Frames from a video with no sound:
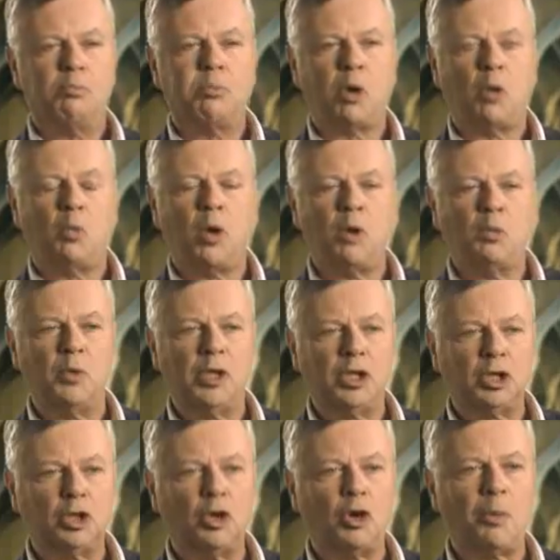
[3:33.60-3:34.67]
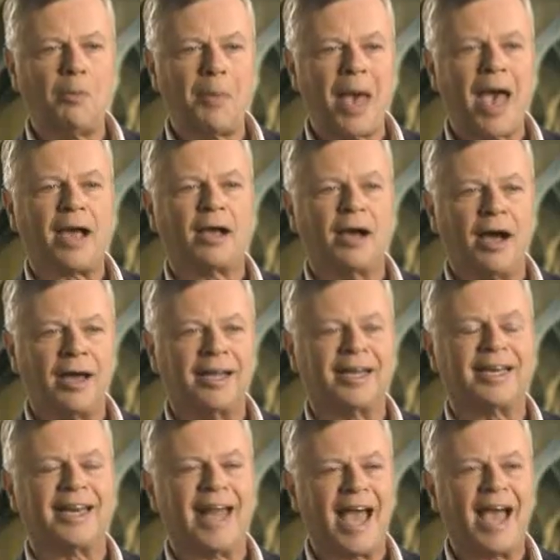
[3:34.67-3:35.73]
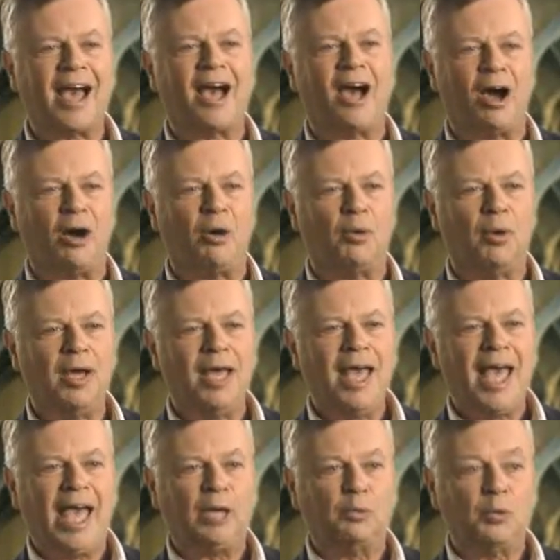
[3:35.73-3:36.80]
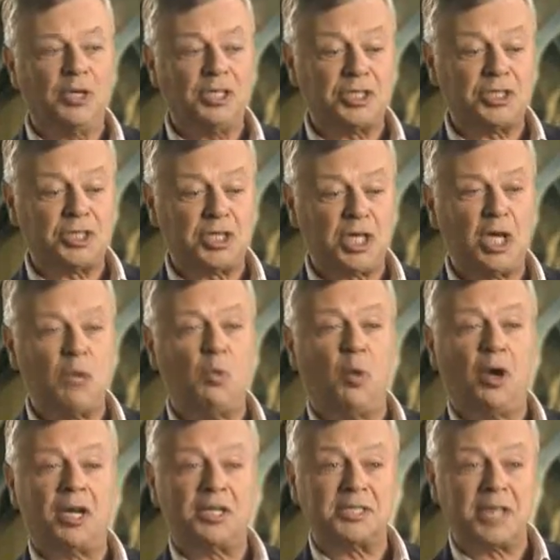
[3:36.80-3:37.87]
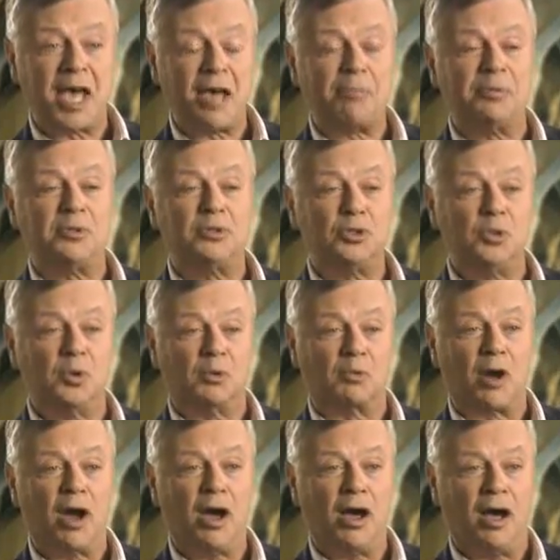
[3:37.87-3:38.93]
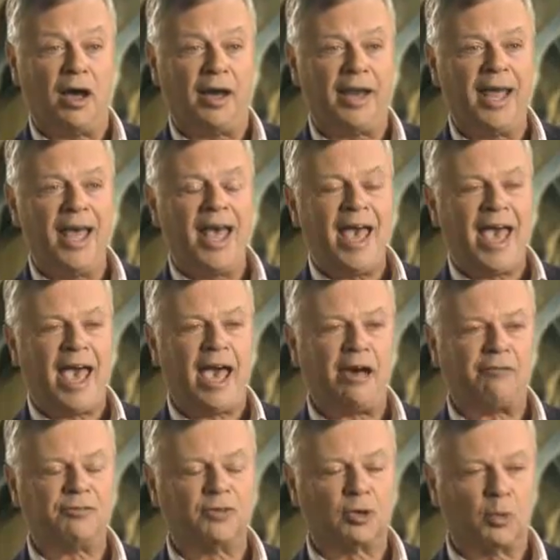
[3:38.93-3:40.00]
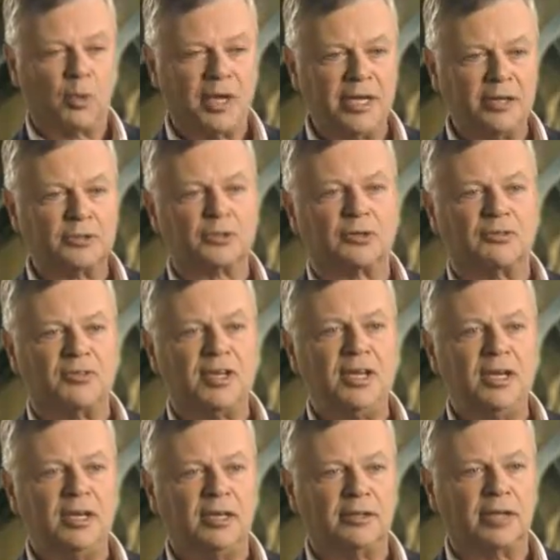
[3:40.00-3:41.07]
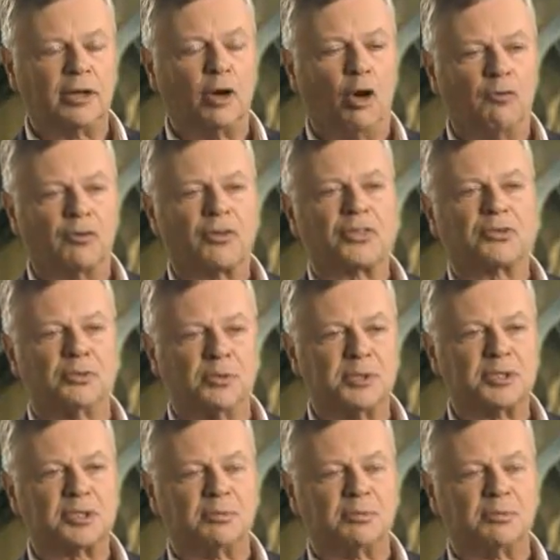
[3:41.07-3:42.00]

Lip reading: But when we look back on it now, and we see what has happened to Iran after we intervened and overthrew its